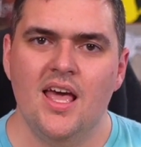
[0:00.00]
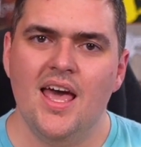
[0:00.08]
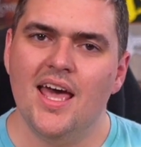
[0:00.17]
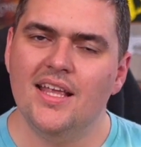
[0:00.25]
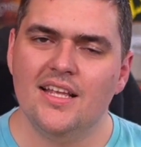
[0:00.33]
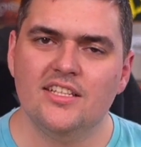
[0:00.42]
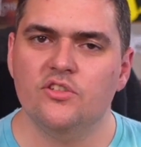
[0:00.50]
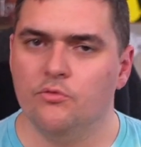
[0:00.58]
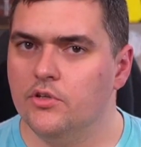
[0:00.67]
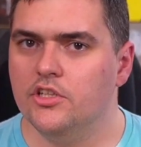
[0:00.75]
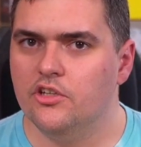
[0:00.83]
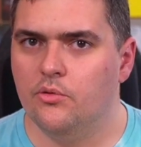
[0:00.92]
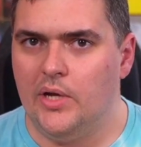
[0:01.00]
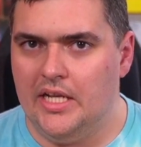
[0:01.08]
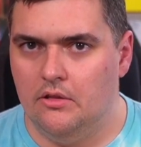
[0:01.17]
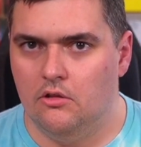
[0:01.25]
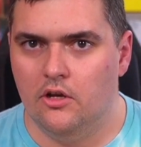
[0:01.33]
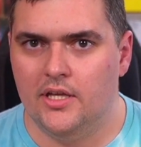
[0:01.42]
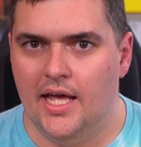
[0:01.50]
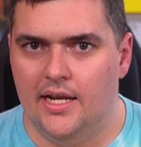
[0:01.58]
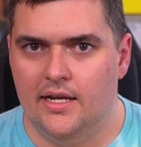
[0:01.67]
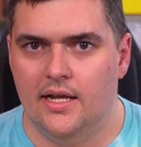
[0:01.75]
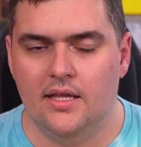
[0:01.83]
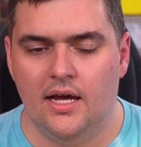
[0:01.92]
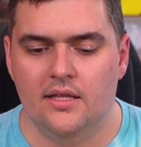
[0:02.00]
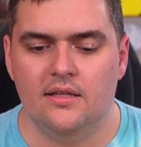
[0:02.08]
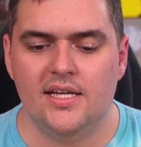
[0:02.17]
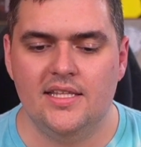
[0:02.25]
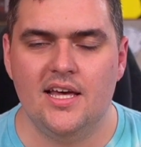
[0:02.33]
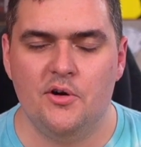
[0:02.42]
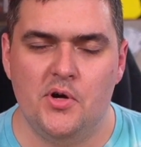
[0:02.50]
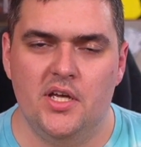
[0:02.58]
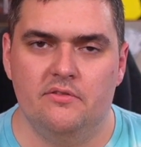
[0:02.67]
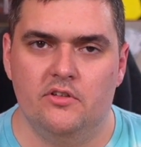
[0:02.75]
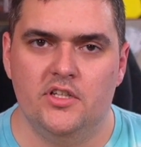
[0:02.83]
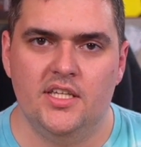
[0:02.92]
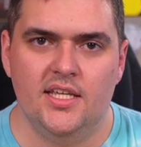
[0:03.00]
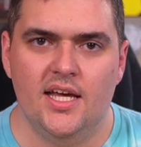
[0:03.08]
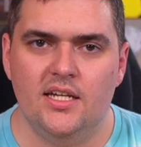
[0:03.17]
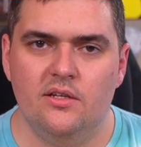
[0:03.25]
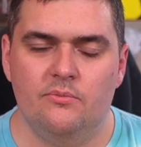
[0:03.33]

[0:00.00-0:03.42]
And that's a really good way to look at it. I like that way of looking at it,